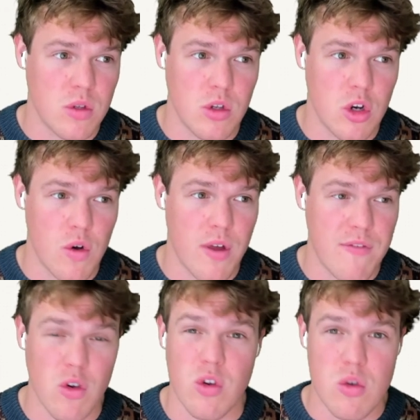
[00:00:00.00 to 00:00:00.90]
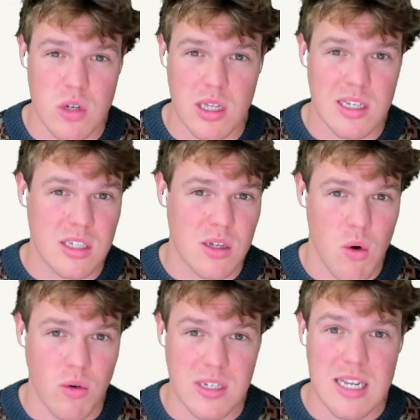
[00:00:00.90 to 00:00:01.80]
you know, if they're useless
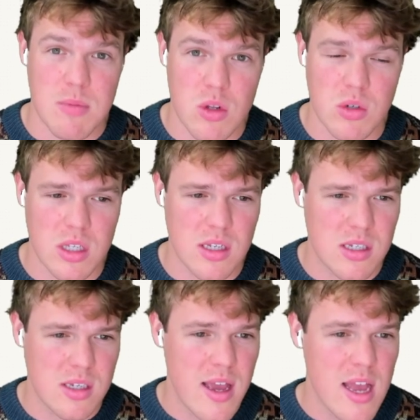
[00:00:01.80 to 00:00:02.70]
or deemed useless.